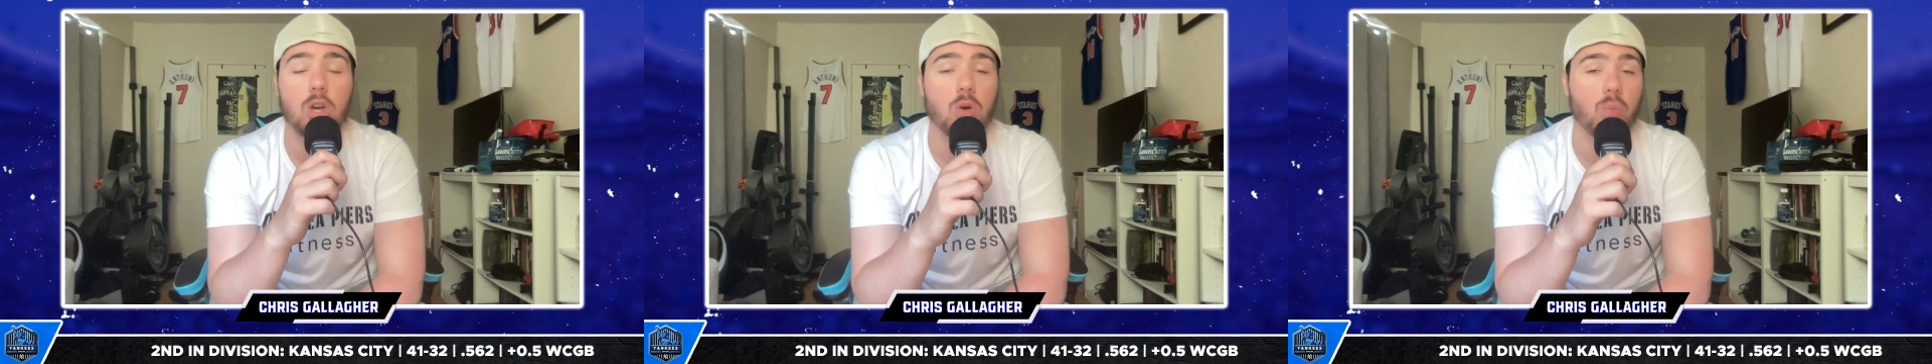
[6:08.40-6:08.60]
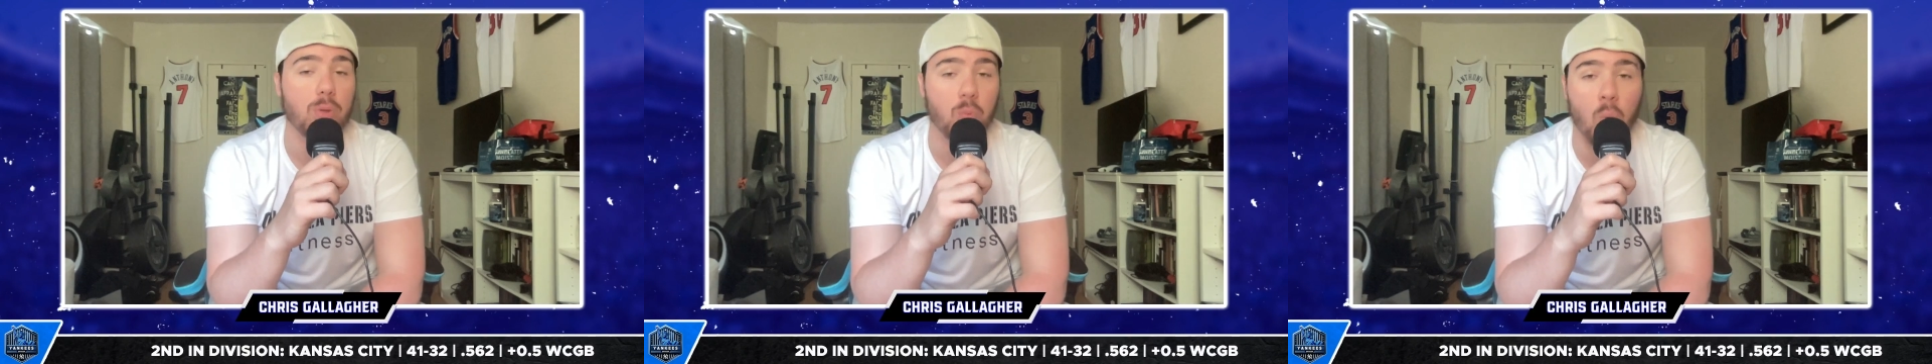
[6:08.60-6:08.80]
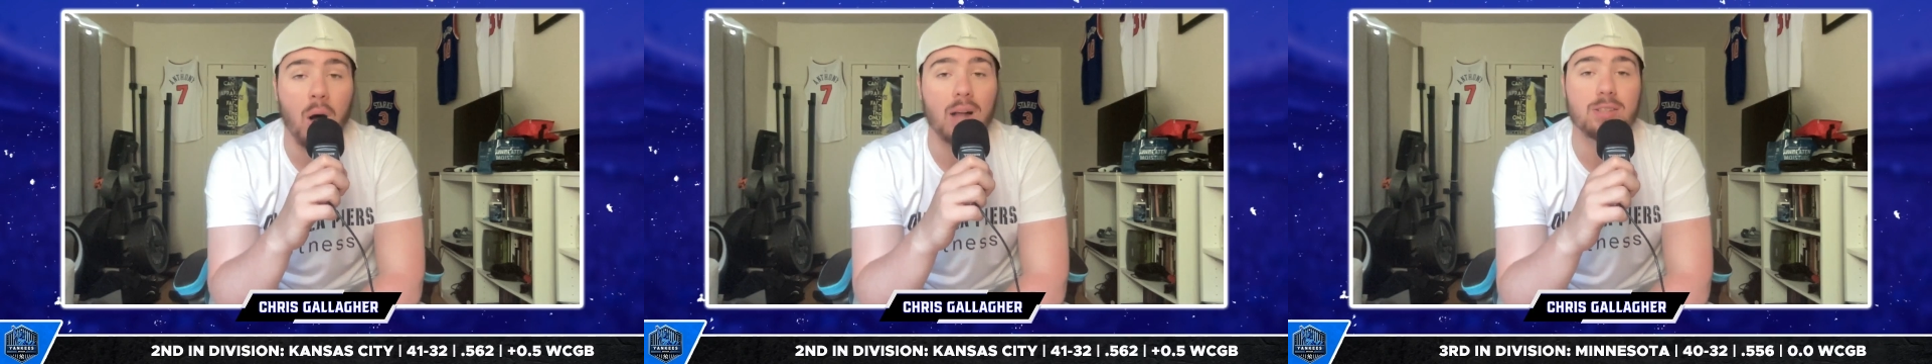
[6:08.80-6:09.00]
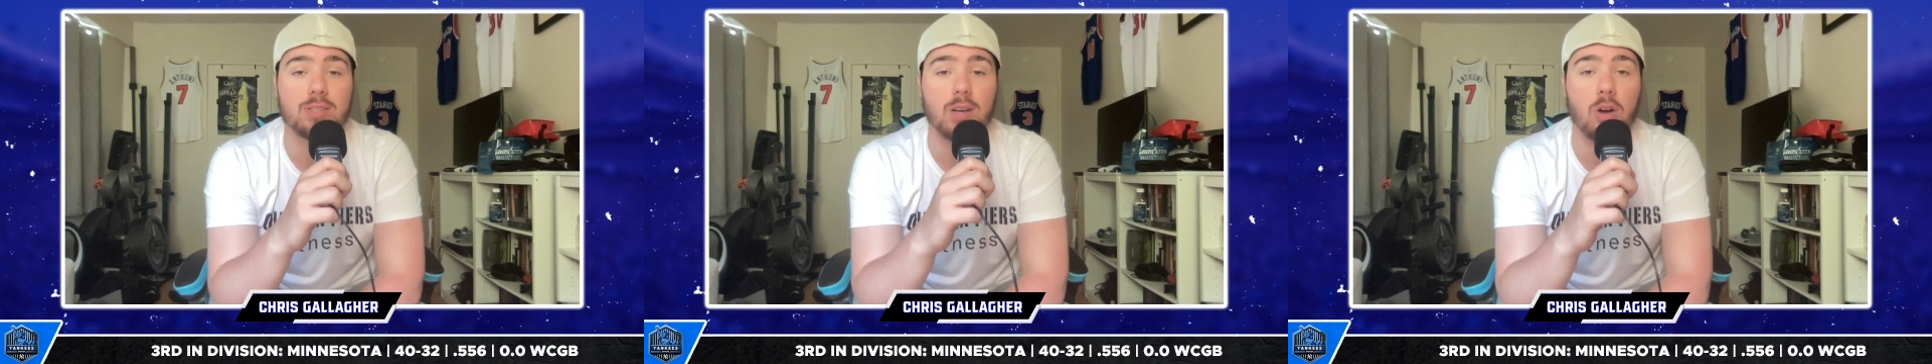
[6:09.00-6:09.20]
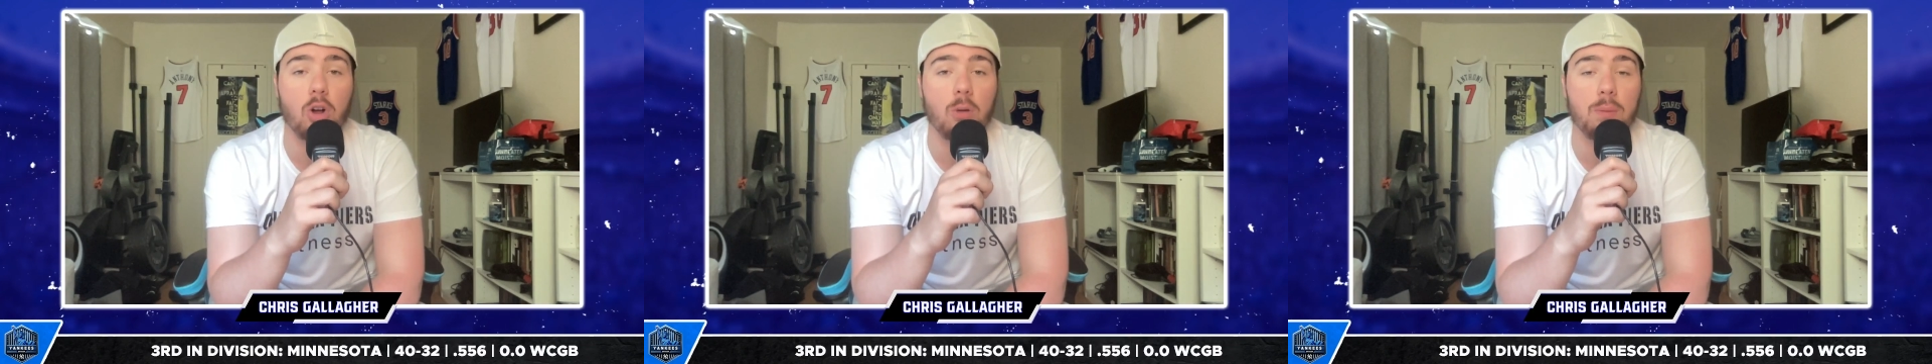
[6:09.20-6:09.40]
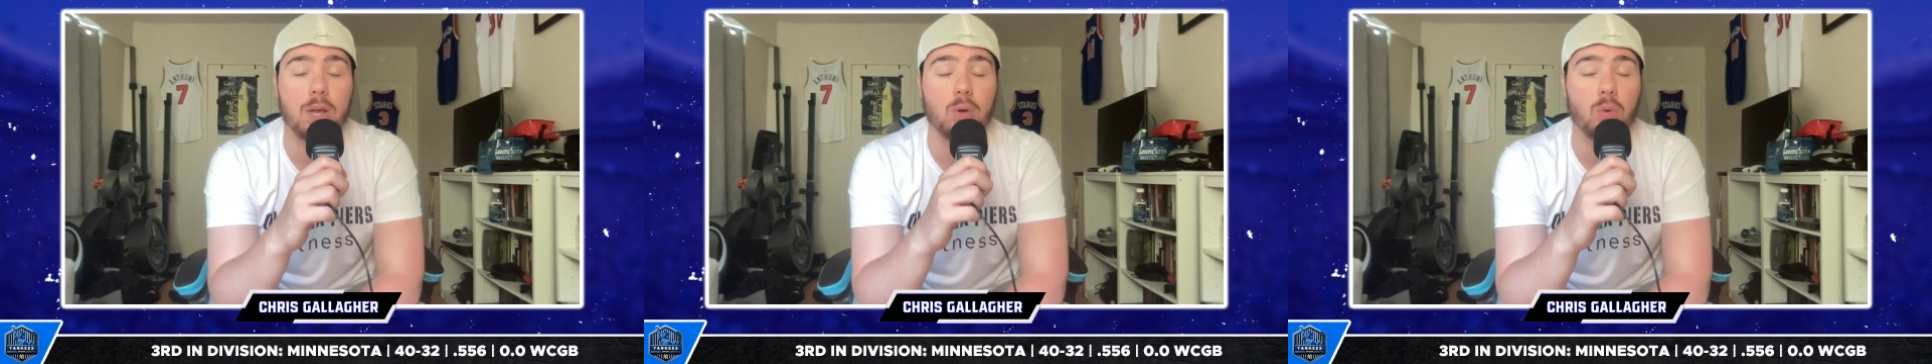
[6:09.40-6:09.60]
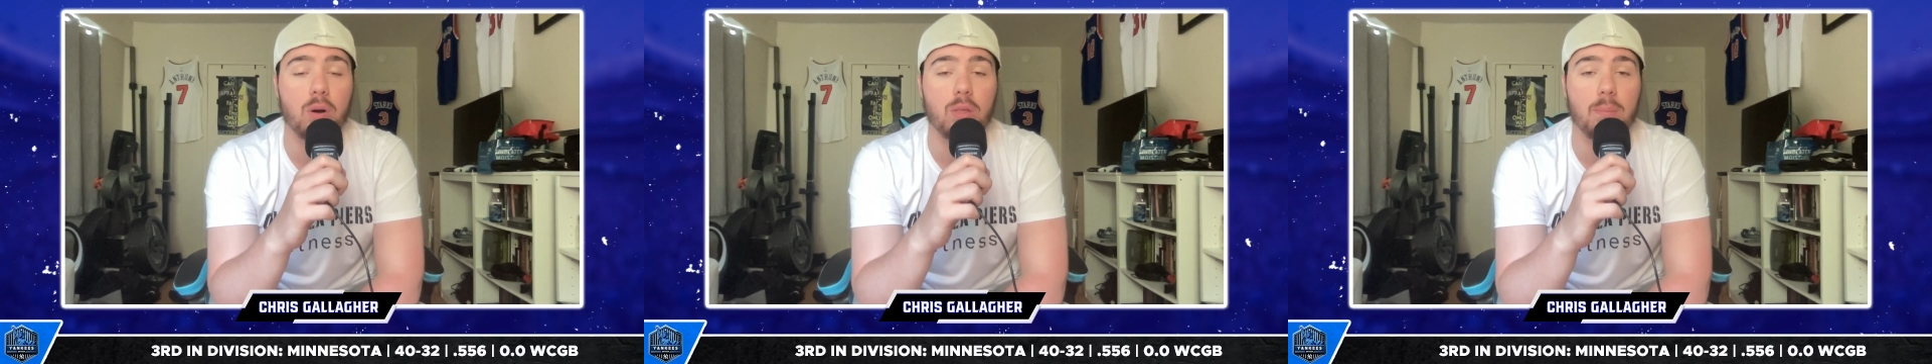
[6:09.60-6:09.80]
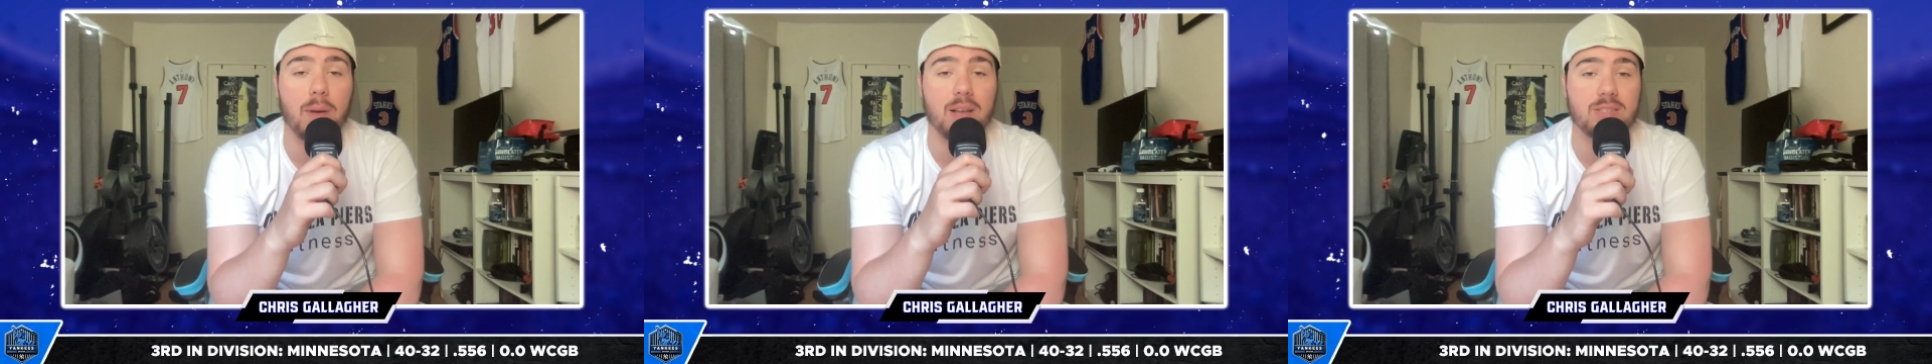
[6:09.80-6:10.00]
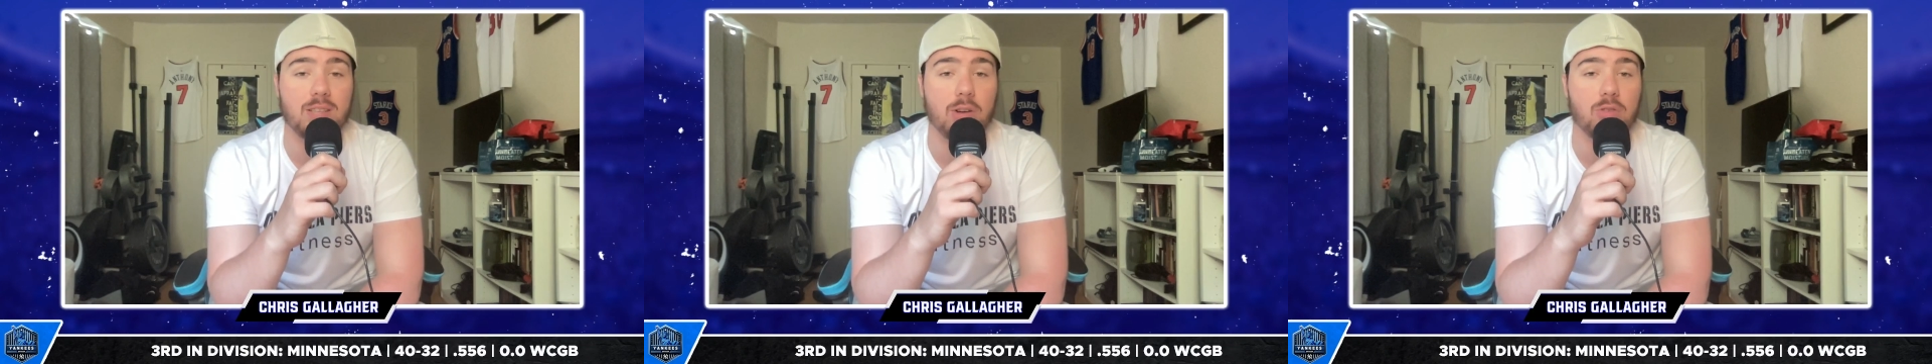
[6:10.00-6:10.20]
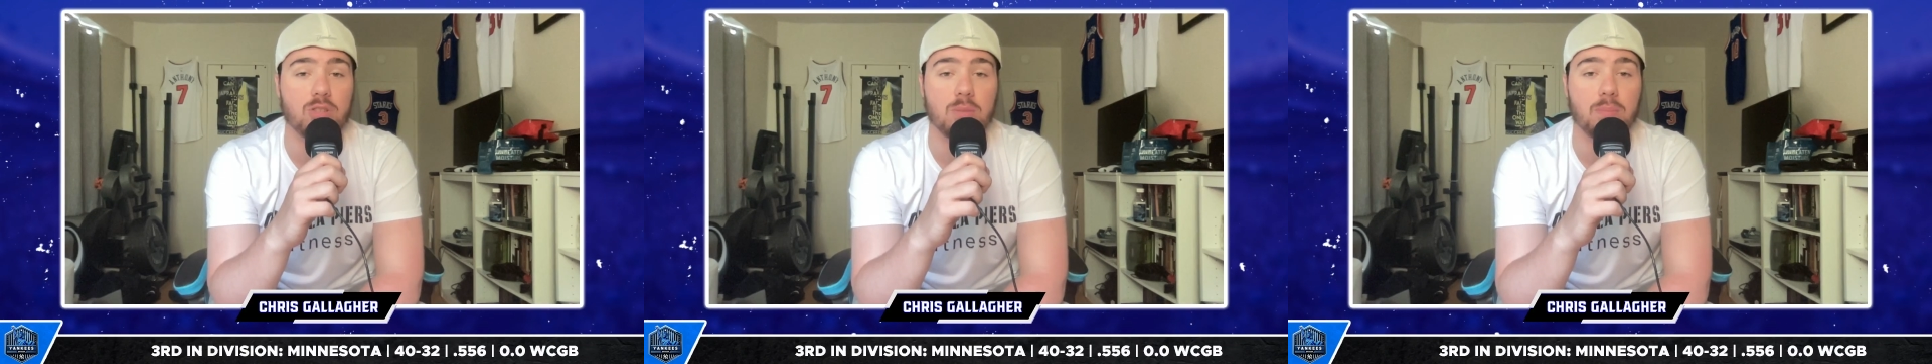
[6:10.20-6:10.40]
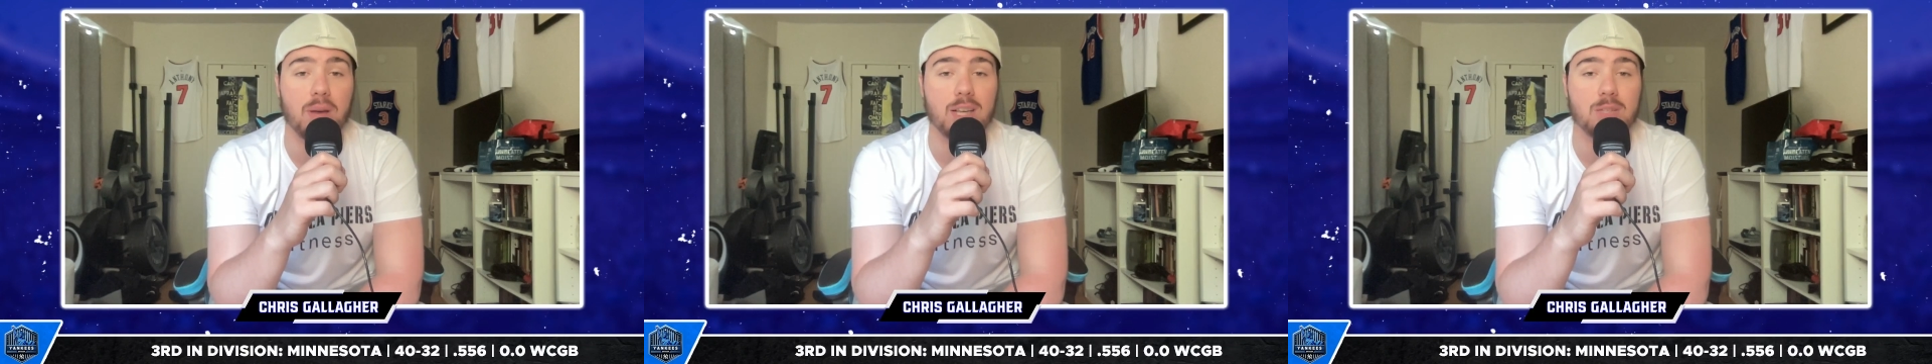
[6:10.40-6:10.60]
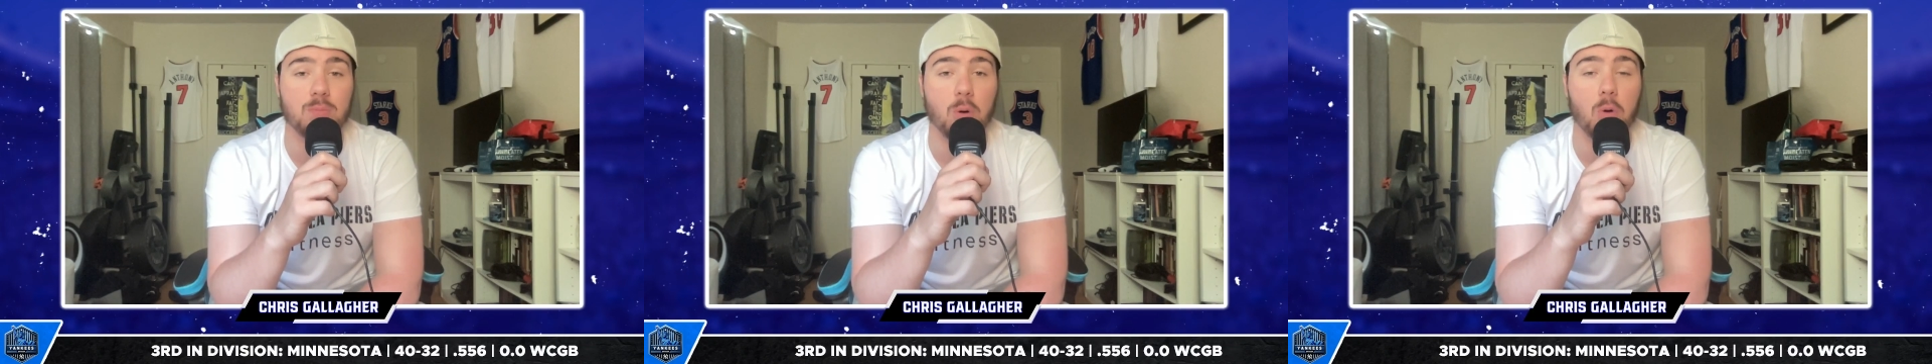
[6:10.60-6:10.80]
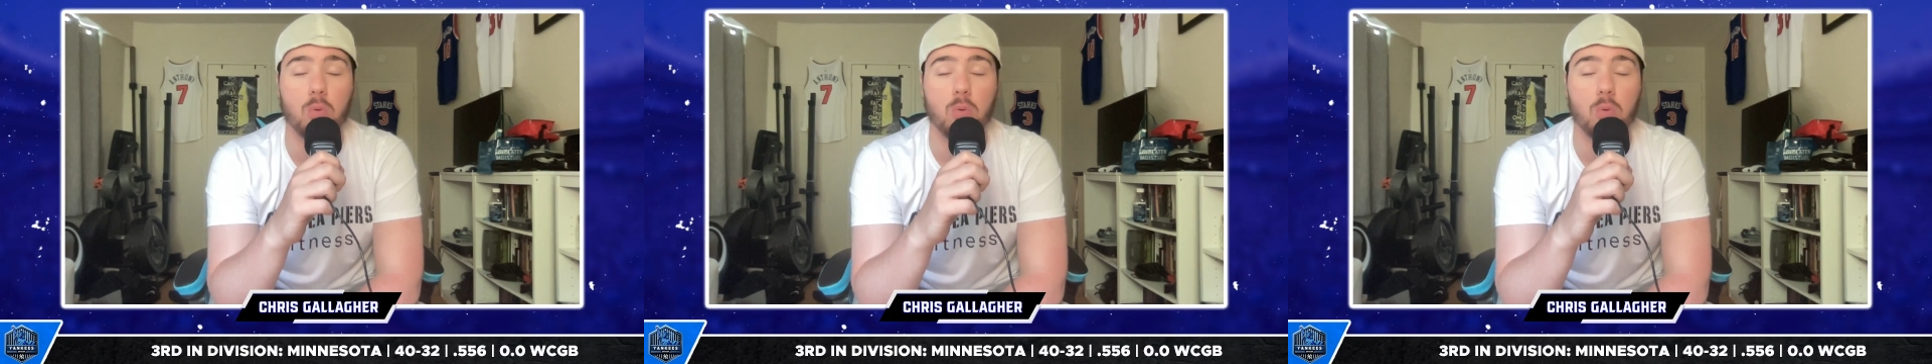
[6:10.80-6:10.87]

with Juan Soto being one of the best hitters in baseball,